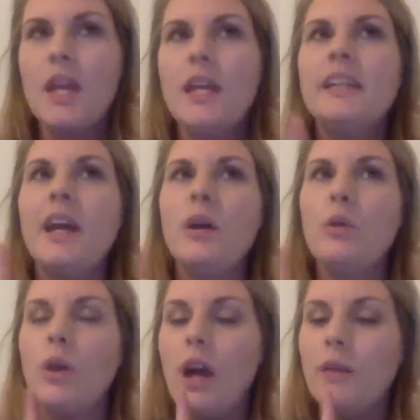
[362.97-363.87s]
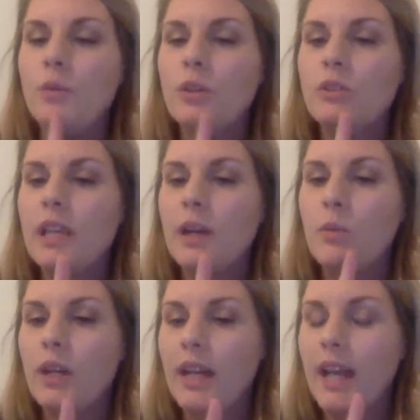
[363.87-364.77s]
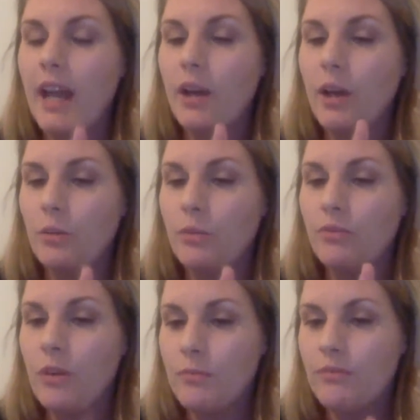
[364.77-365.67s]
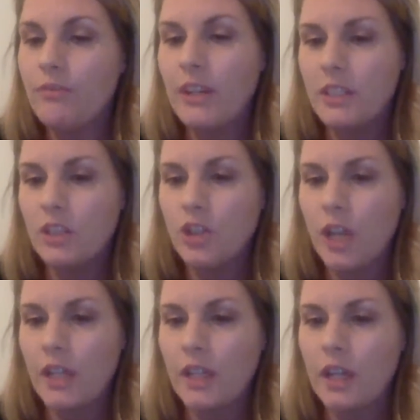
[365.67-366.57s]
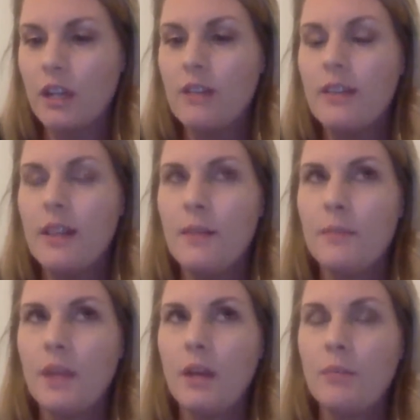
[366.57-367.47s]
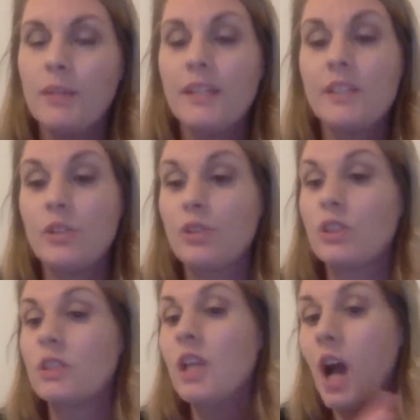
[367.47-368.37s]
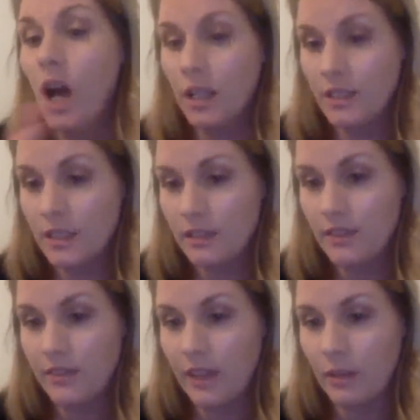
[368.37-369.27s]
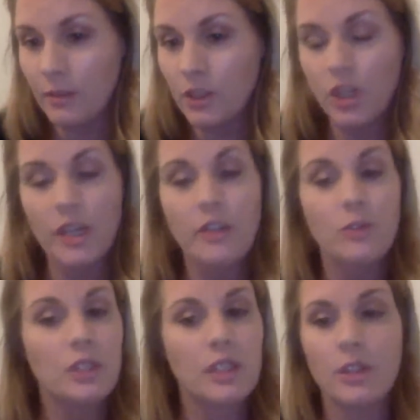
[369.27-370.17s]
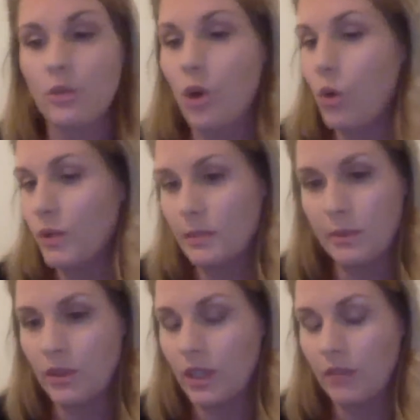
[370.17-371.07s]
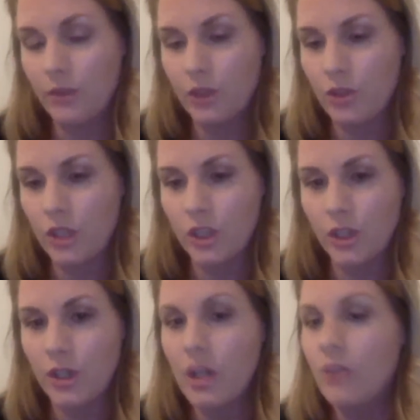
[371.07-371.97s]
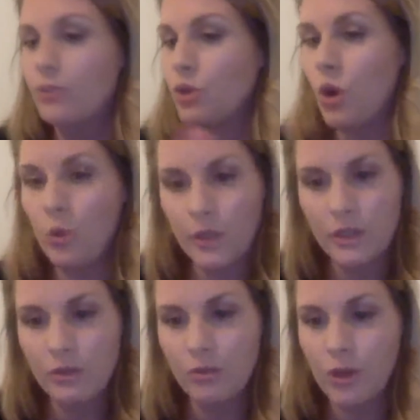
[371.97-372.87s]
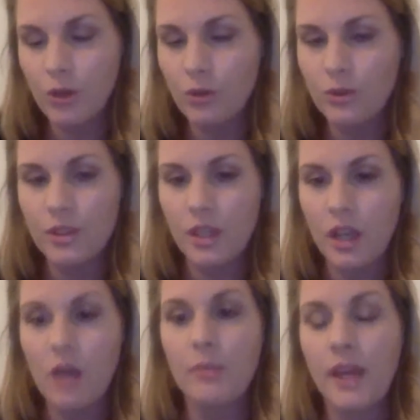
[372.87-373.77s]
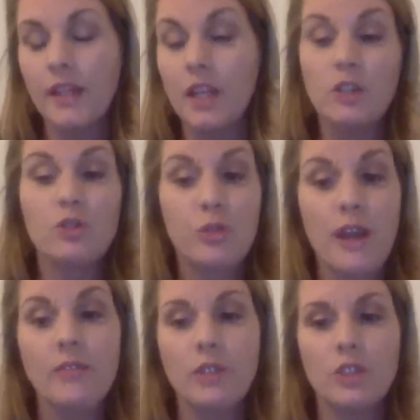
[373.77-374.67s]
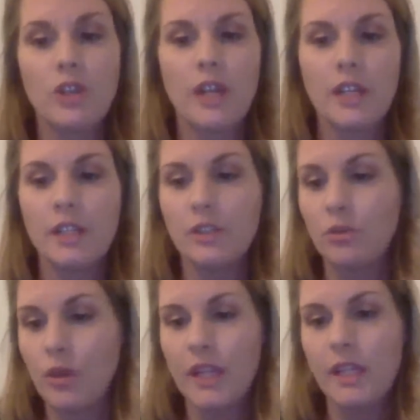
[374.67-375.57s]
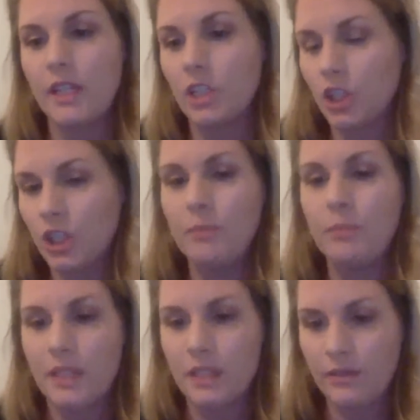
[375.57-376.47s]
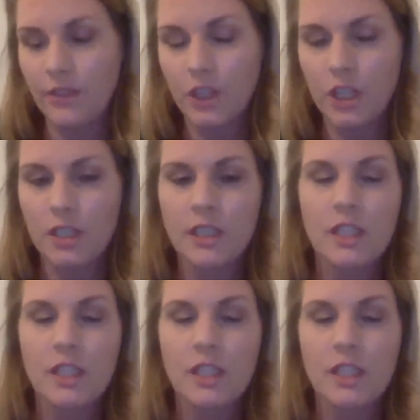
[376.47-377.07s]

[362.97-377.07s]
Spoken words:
Now, I will say what I have from friends in China, because there's tons of development in China. They're always building infrastructure. There's always new roads, and travel in China is great, and it's cheap and it's efficient.